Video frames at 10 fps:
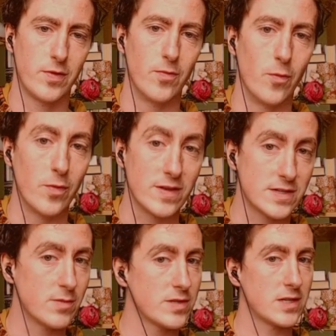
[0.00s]
when you
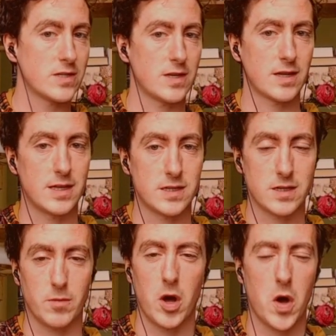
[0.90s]
see positions like this,
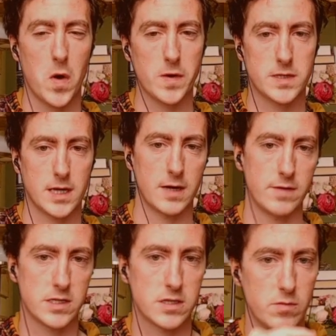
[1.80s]
I'm always thinking of
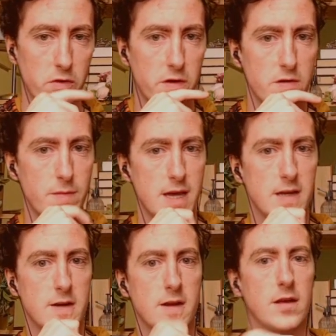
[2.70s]
a smothered
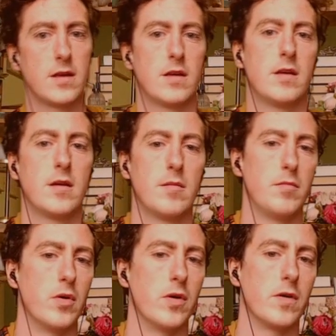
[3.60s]
mate,
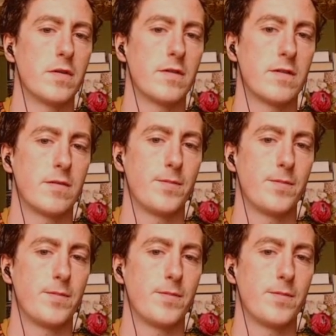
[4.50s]
but